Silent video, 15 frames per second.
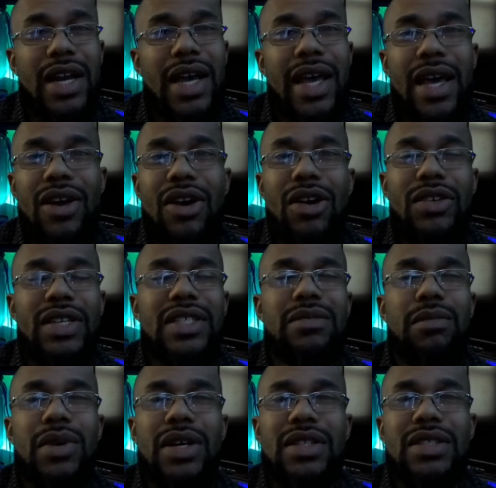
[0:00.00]
I had all these
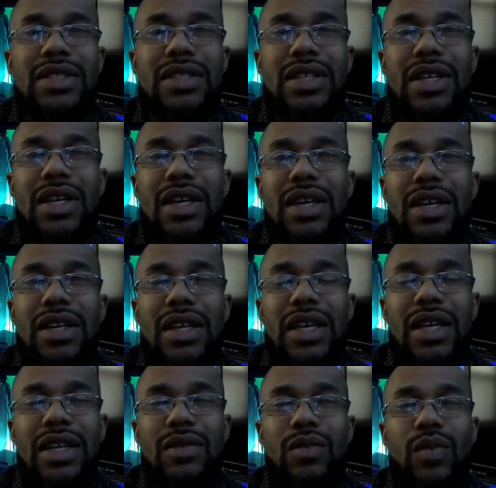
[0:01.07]
months
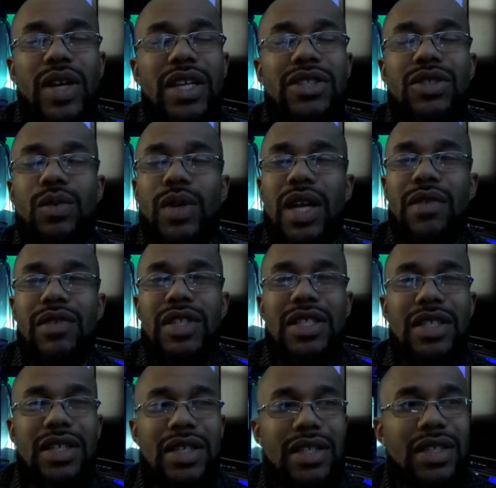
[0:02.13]
and weeks or whatever
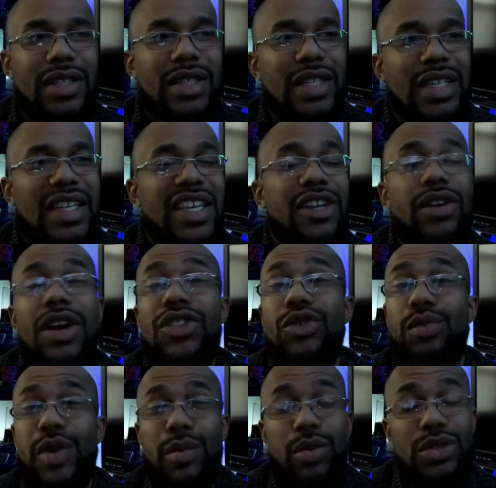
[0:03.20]
to hear
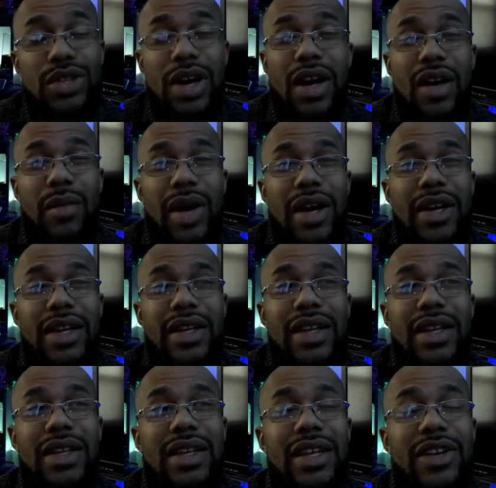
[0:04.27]
other people talk about it
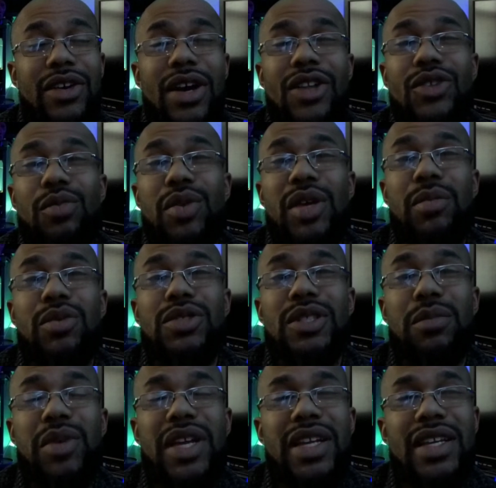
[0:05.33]
and hear other people's
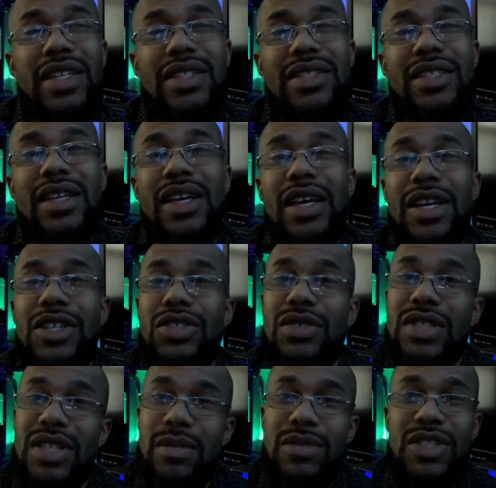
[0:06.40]
opinions. So
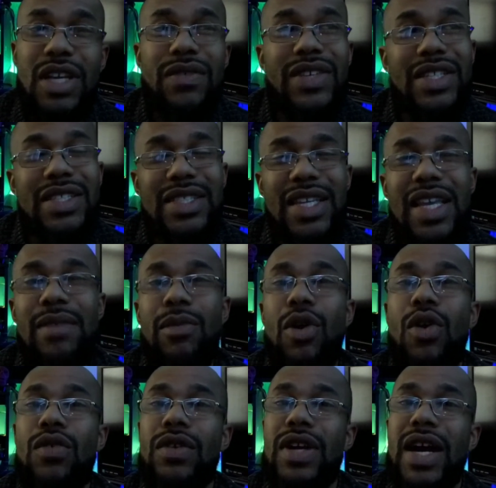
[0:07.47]
some stuff can seem
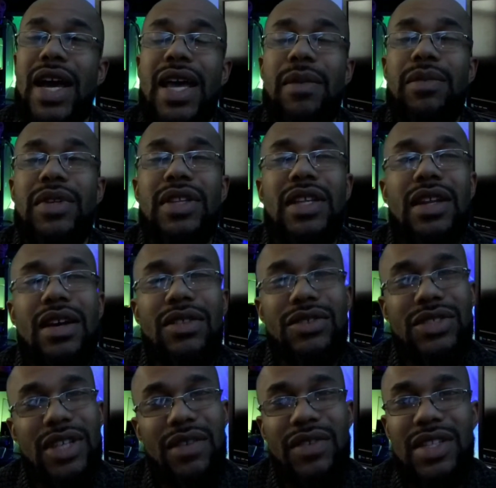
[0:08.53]
overhyped, and then
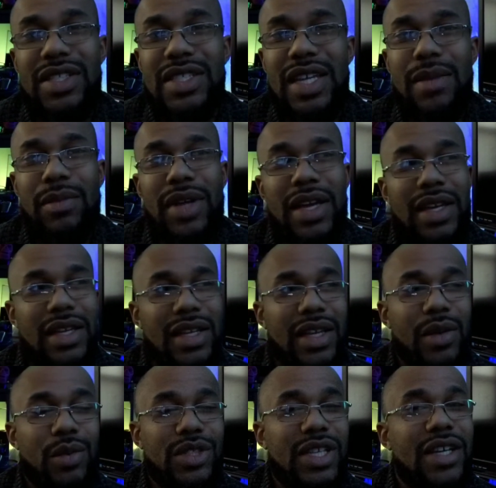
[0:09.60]
other stuff can seem like
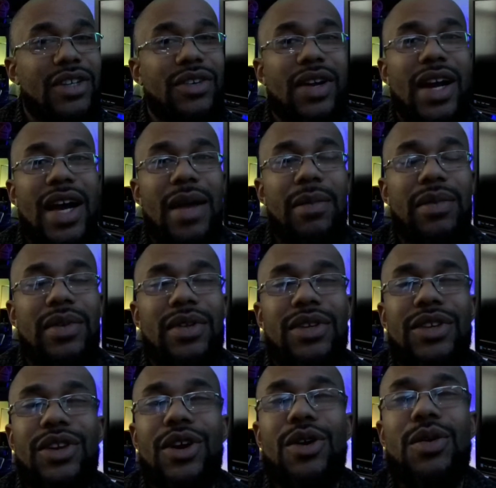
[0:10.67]
it was underhyped,
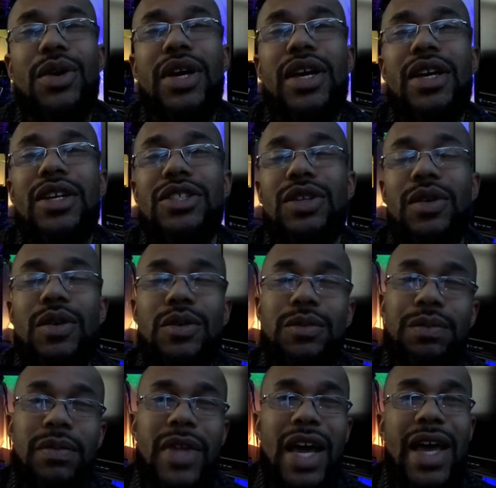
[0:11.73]
you know.
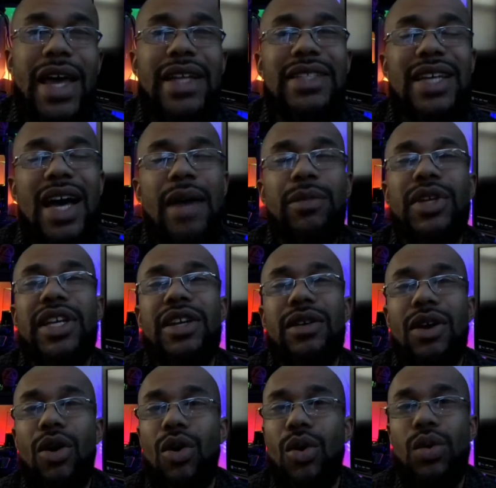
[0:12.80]
So I had time to hear
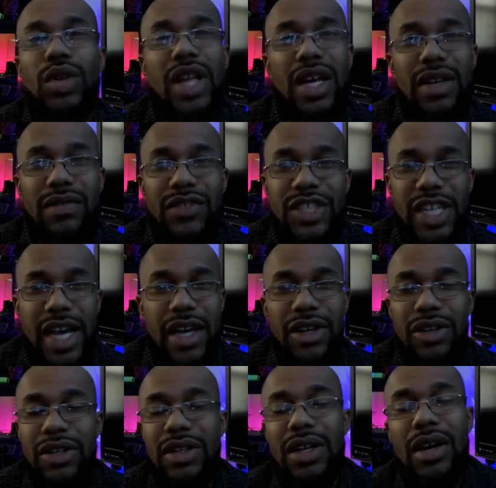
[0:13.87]
a whole lot of
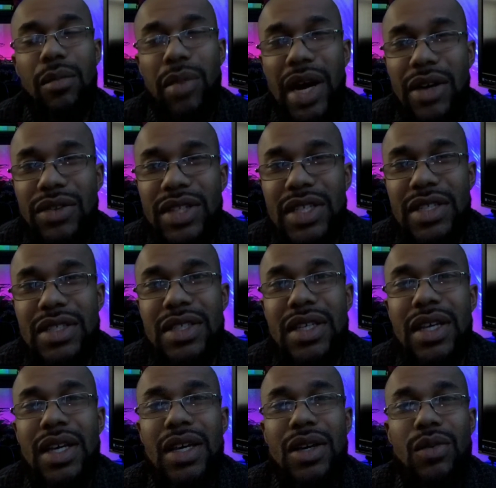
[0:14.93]
chatter about this,
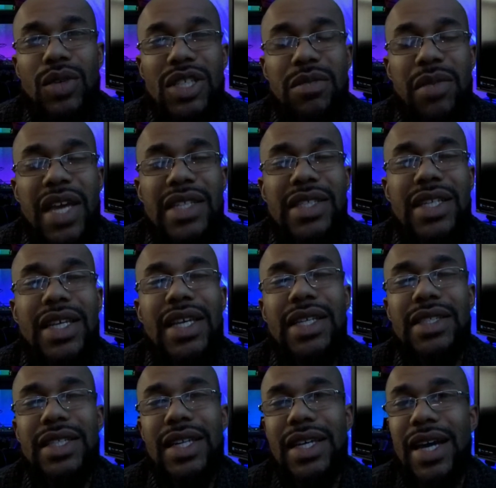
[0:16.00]
which makes it
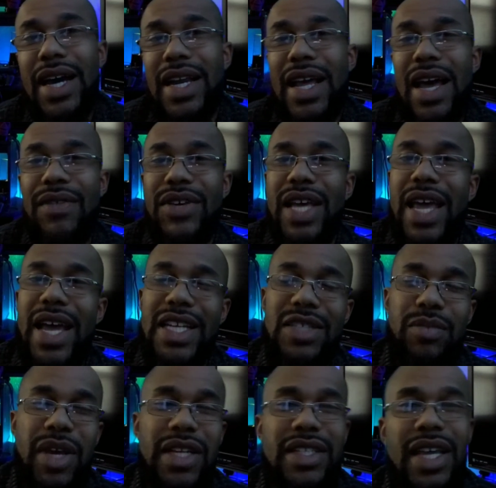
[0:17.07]
easy to kind of have an
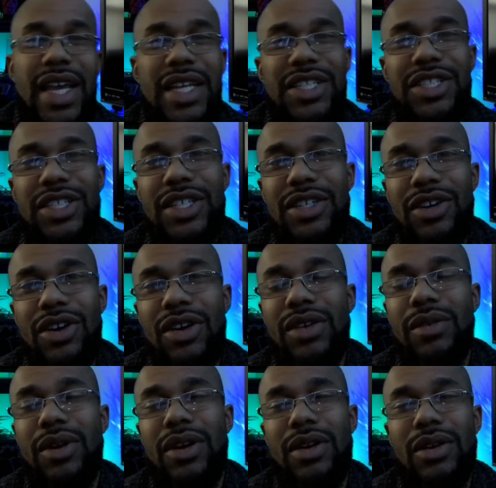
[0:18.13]
expectation
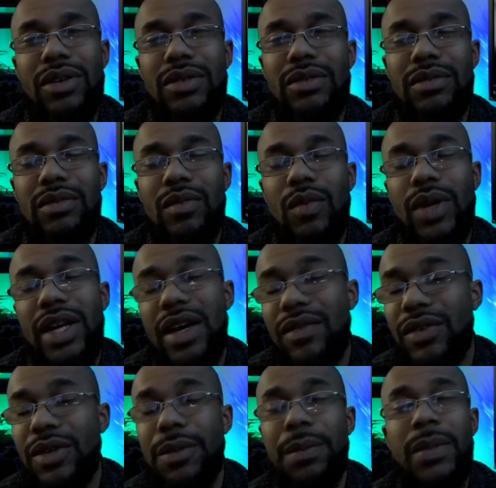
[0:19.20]
or
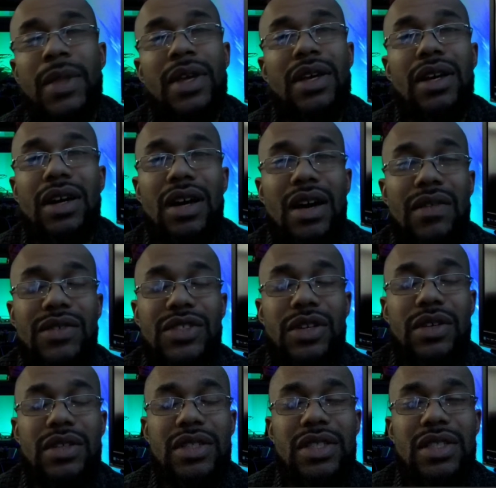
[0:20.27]
whatever of
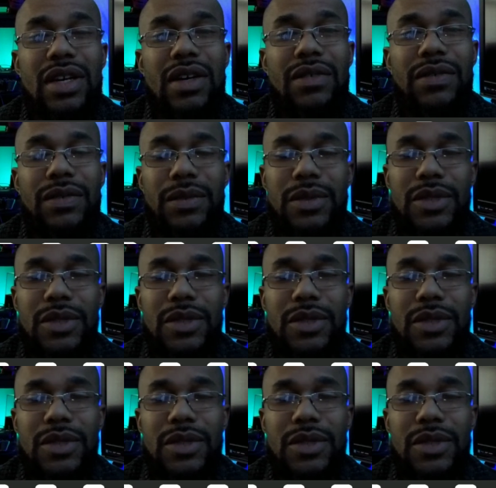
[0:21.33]
certain stuff.